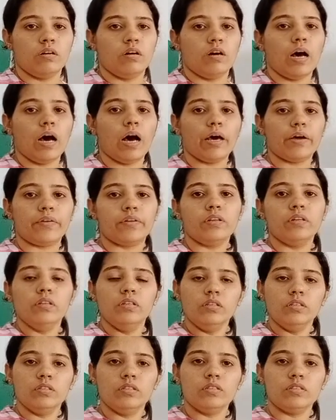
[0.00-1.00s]

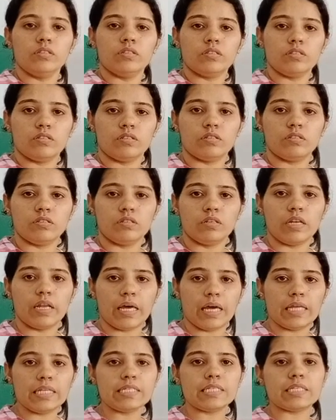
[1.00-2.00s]
iron
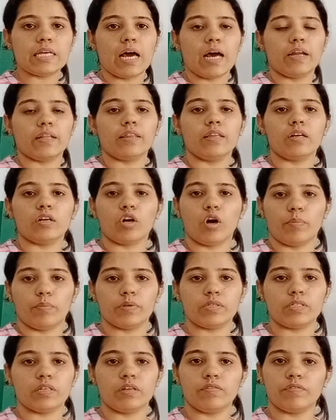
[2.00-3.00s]
nails and the
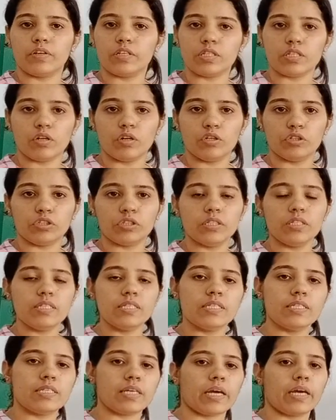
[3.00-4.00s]
copper sulphate
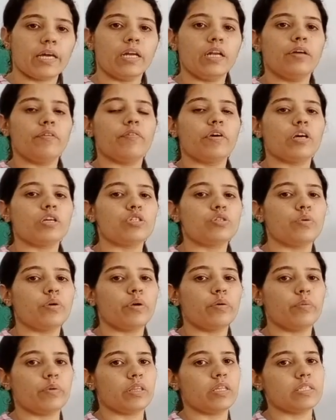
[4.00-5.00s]
solution. Secondly, we are
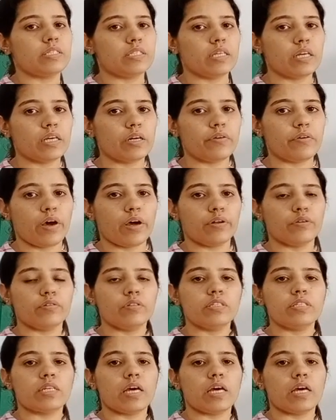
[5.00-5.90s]
doing with the zinc granules